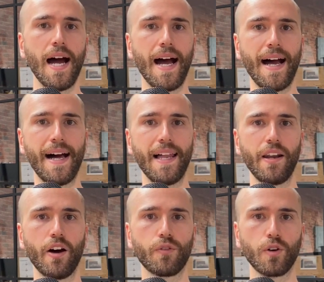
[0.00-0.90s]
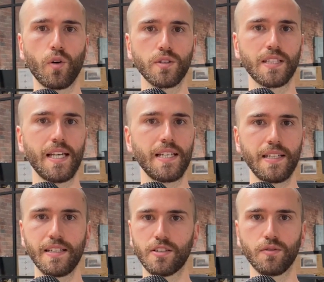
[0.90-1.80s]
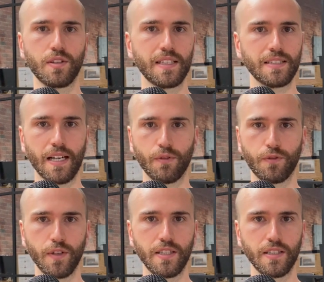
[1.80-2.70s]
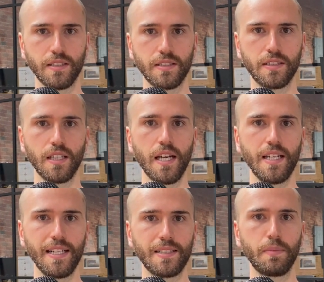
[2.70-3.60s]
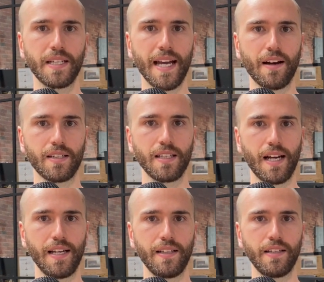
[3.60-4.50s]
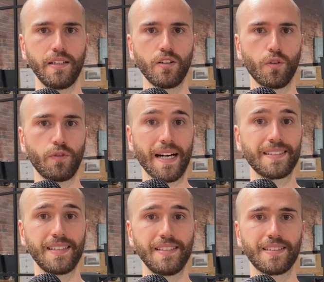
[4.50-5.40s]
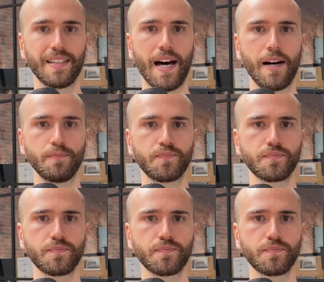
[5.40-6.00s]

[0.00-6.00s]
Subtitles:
And of course, any additional things like fringes need to be calculated or factored into that.